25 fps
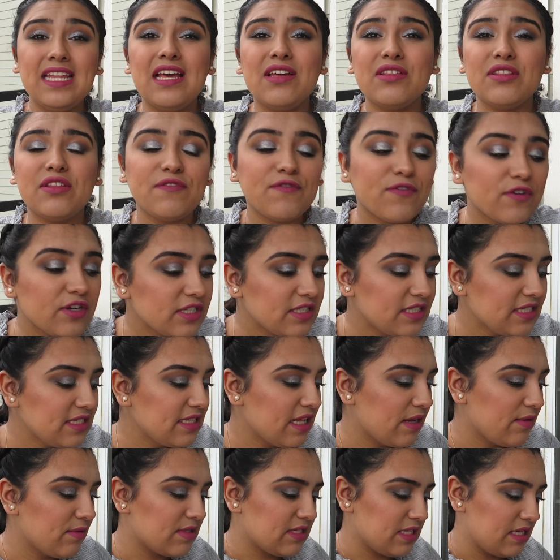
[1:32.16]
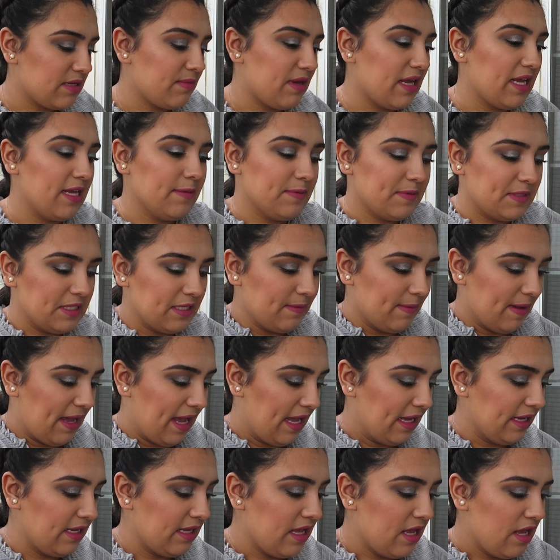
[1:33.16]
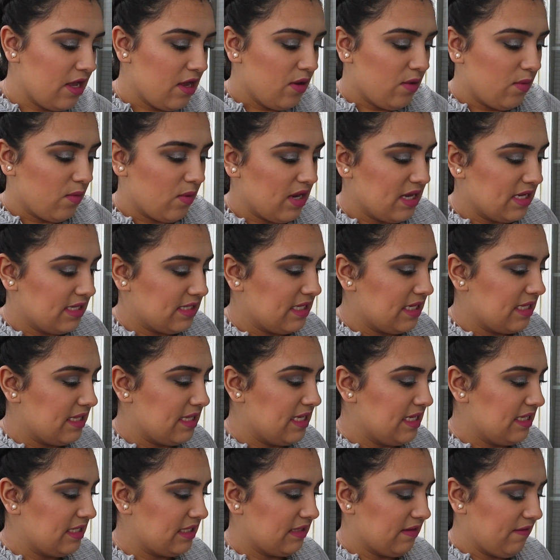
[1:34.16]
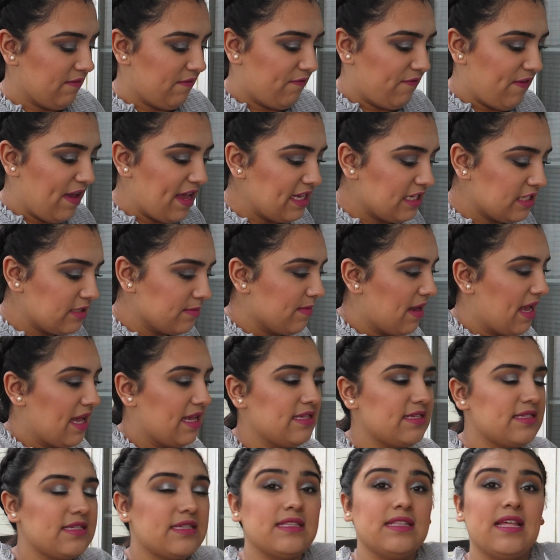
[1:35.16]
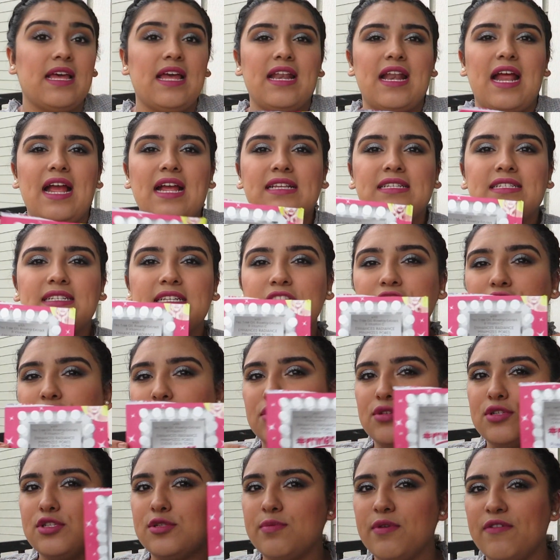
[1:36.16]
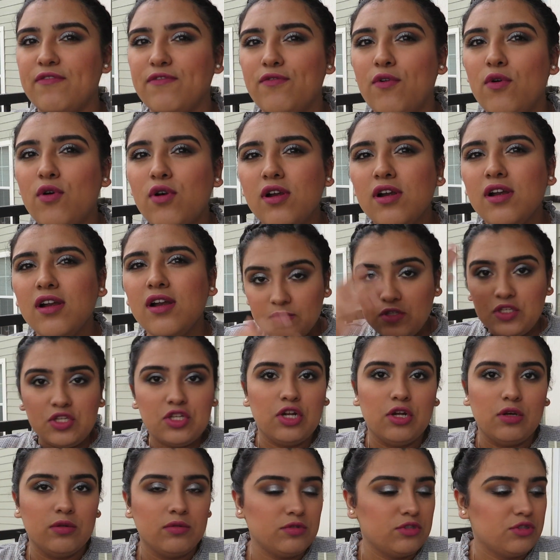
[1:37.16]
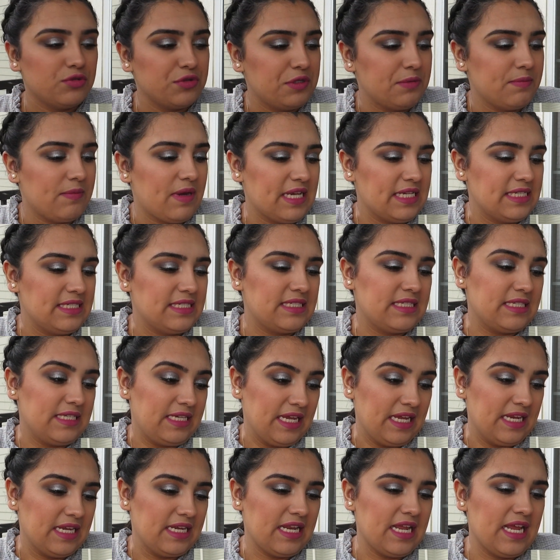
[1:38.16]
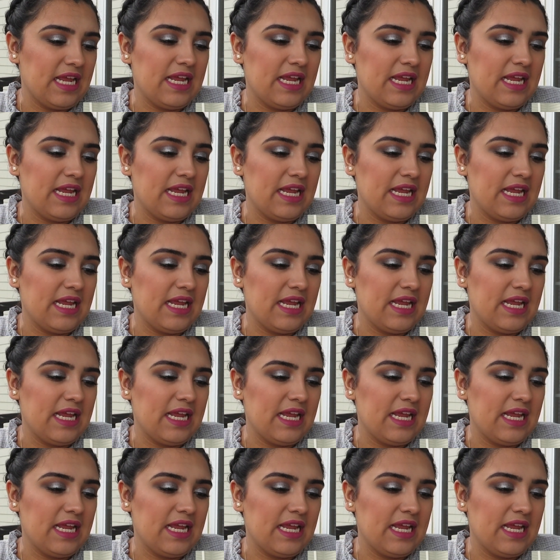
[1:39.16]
Now, the first thing that was in my Ipsy bag was this face mask that I did use before, you know, doing my skin.